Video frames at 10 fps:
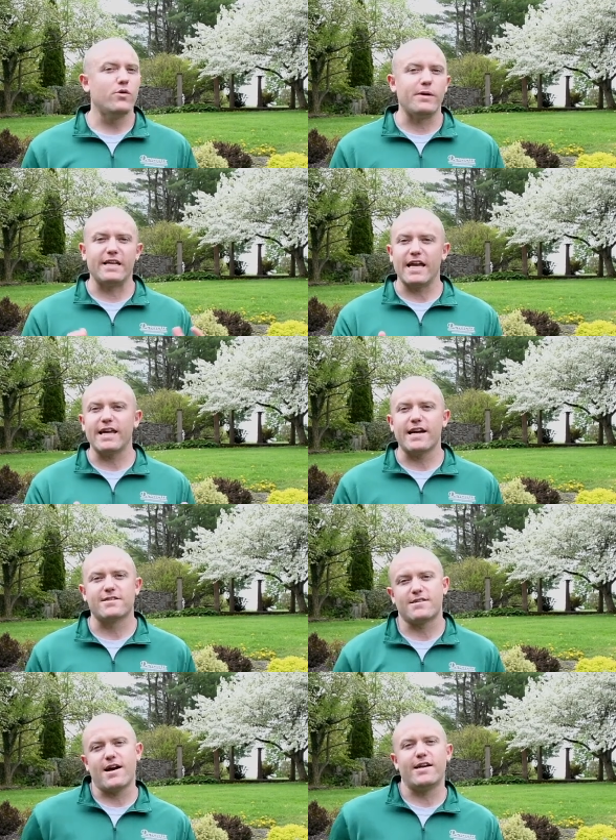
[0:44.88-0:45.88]
We've been getting
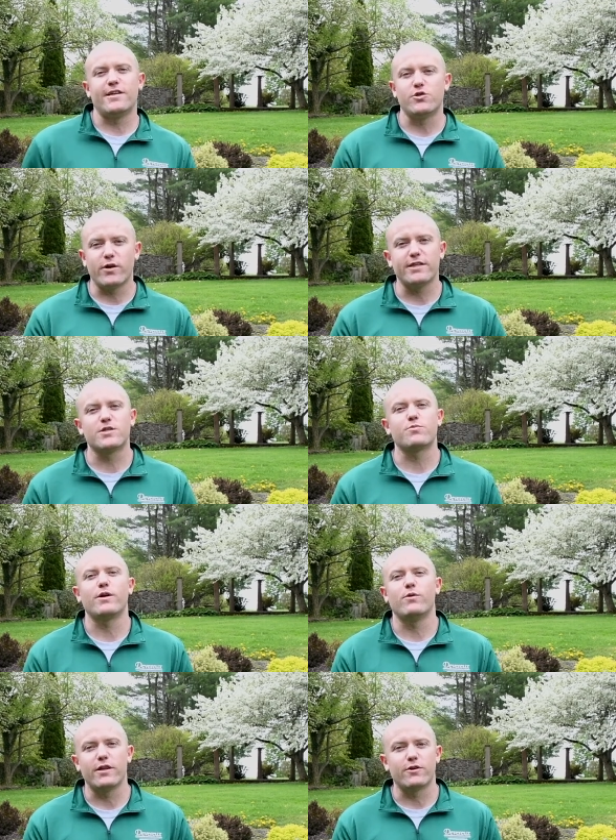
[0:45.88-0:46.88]
outside, enjoying the
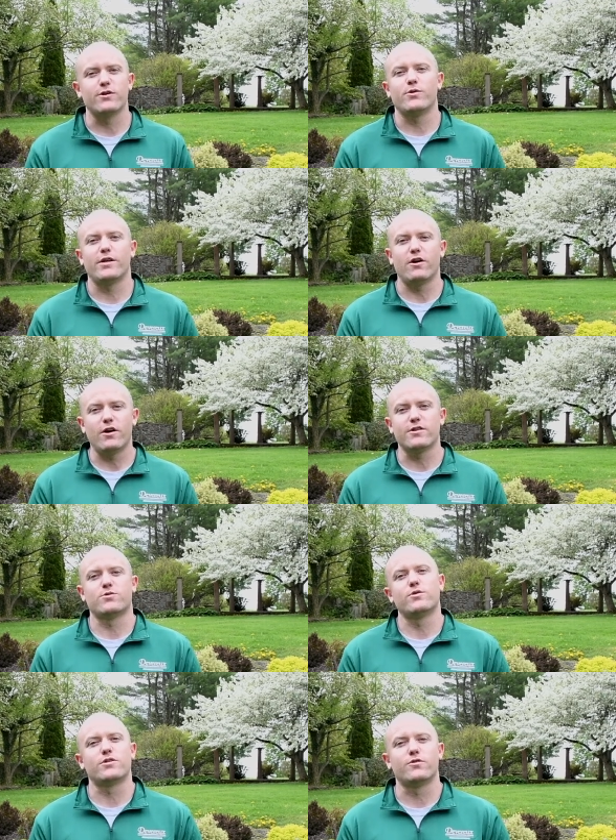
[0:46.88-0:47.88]
spring weather, and doing all
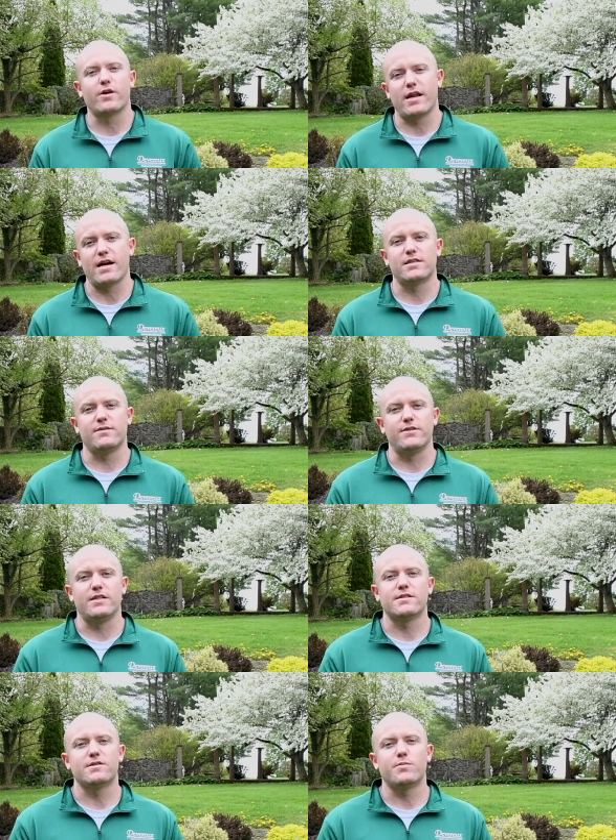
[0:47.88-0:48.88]
sorts of great
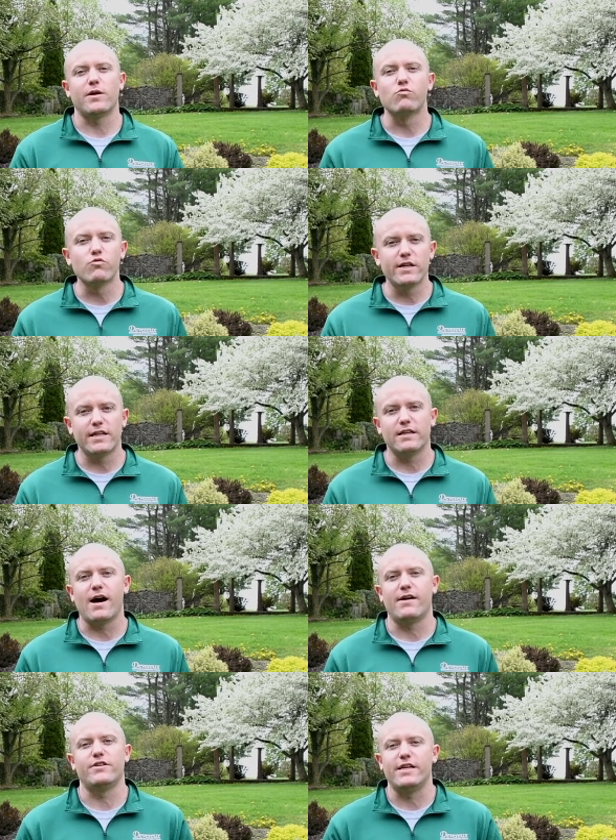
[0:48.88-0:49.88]
activities. It's been really
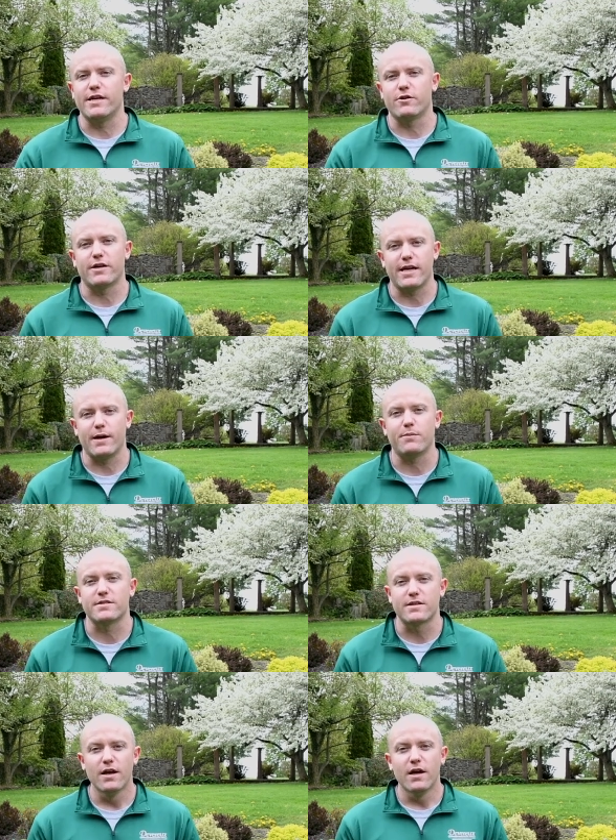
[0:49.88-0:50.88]
lively here on
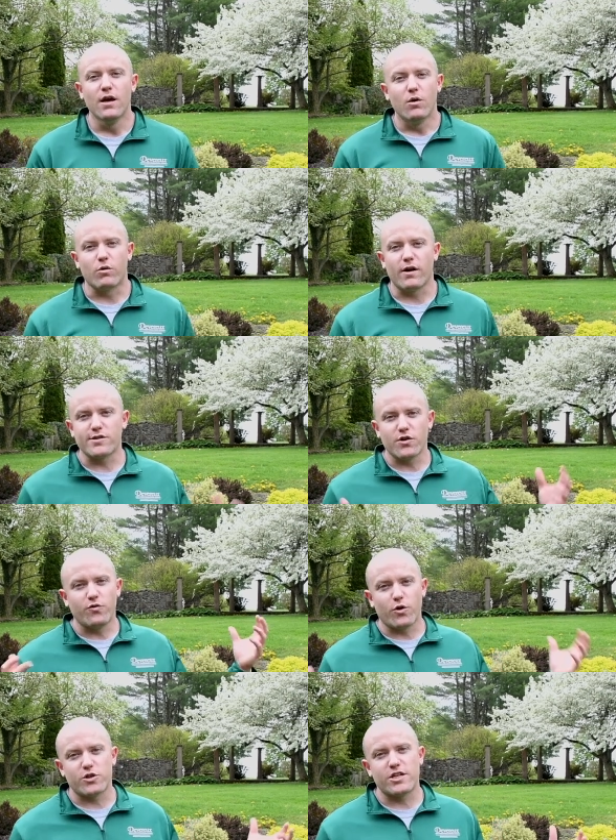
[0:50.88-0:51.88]
campus. We're also
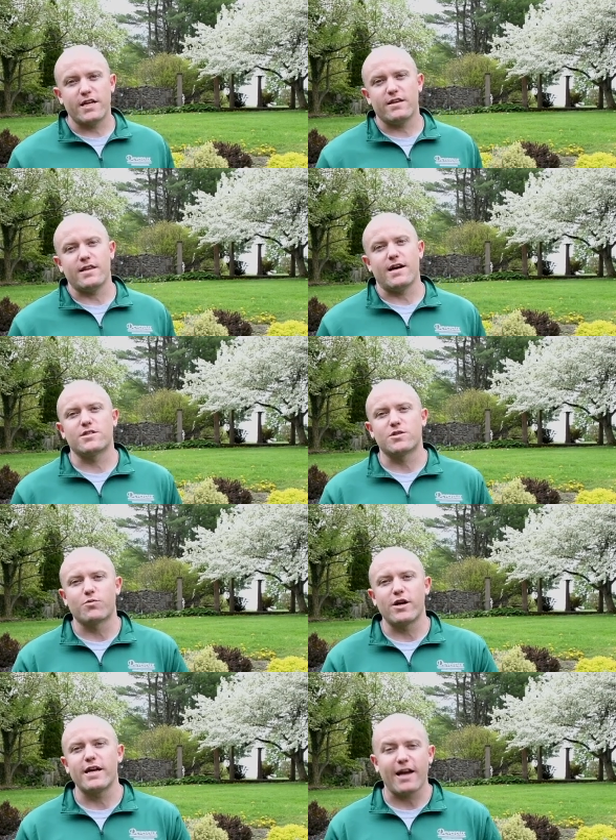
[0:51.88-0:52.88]
fortunate that
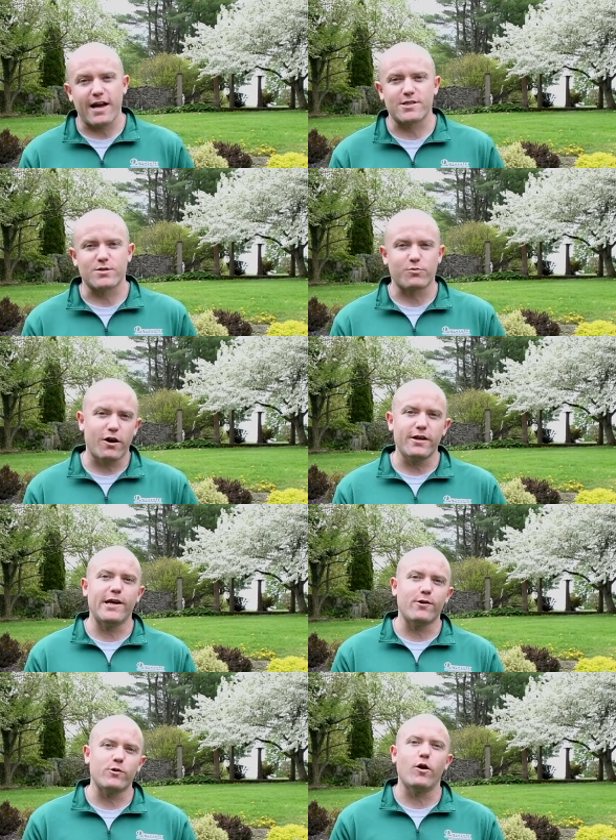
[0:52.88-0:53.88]
spring has sprung
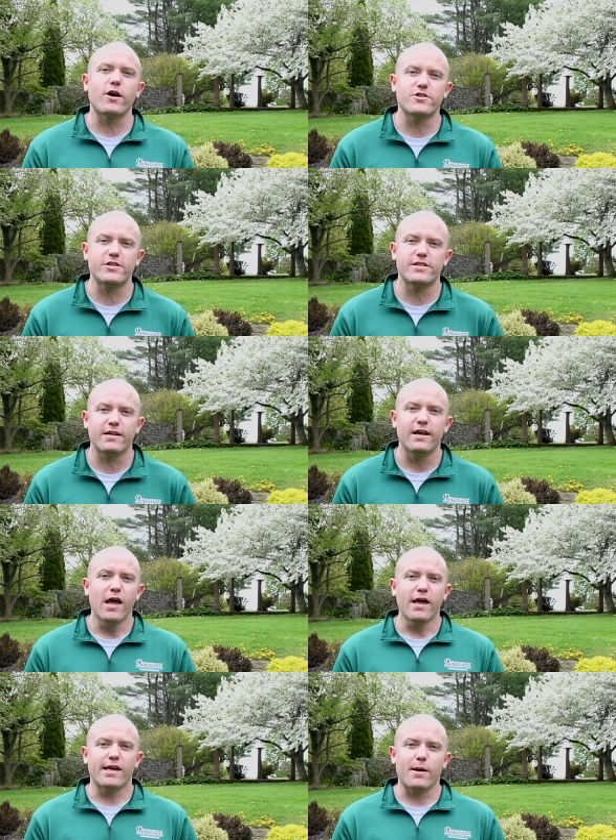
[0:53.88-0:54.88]
here in Washington.
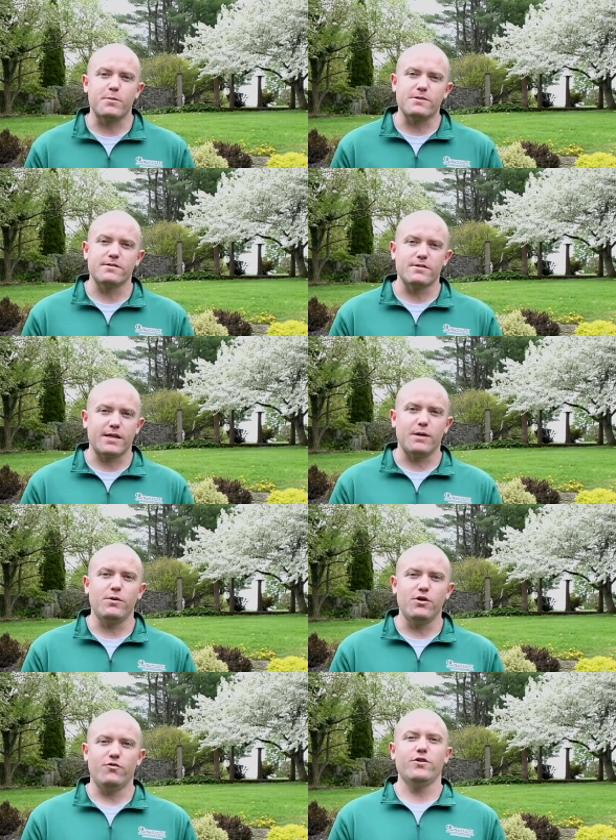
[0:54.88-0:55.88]
Campus is looking
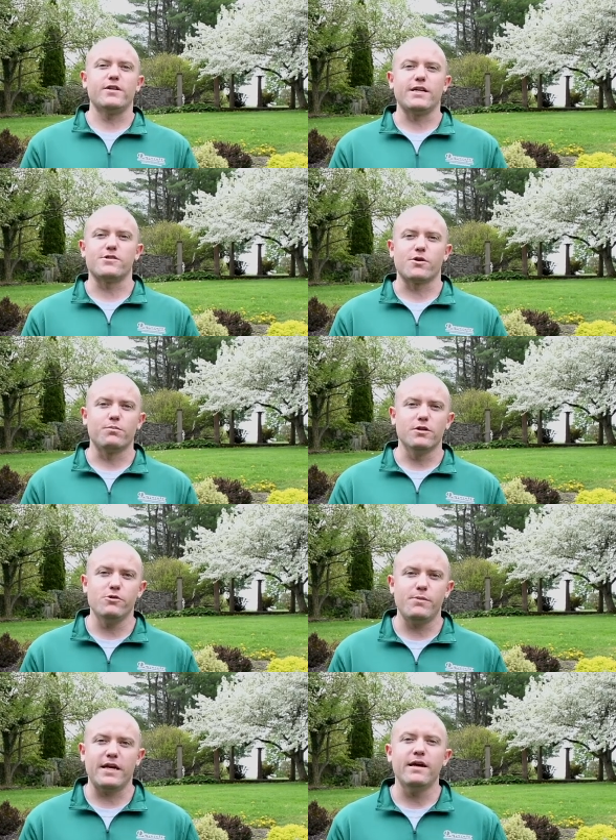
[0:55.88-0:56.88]
beautiful, things are
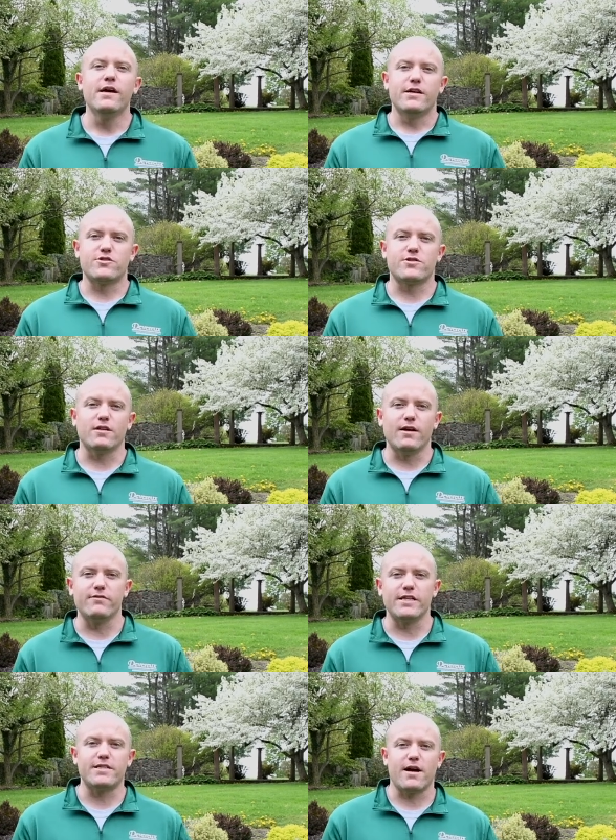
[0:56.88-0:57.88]
blooming. It's just a
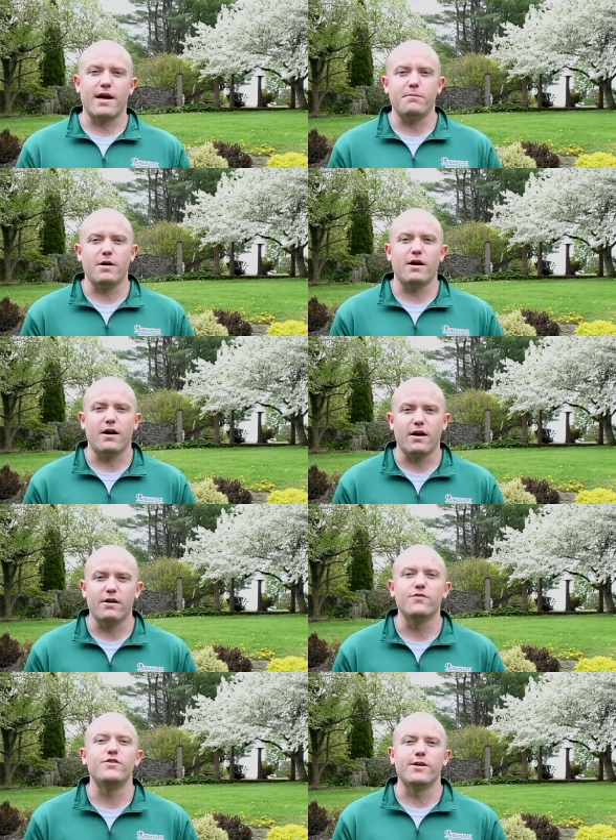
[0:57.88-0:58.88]
lovely time uh,
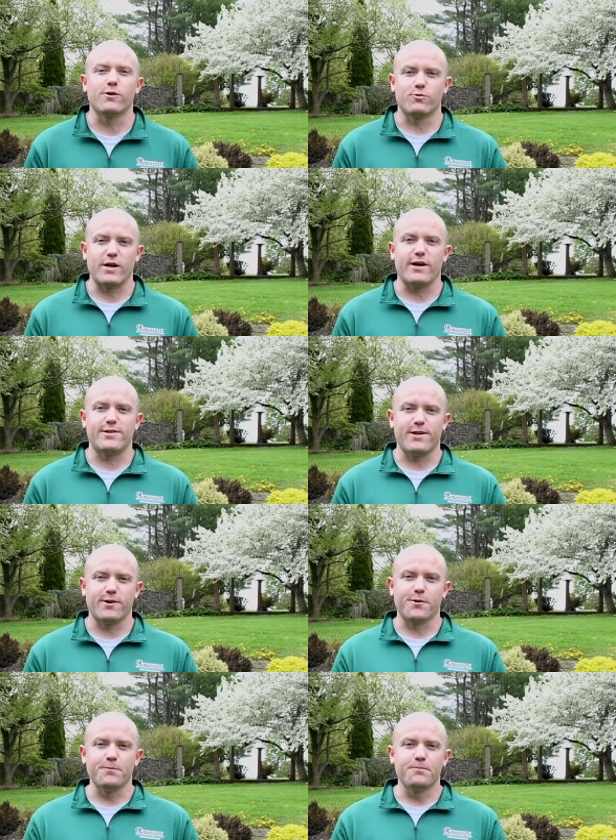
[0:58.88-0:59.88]
of year around here.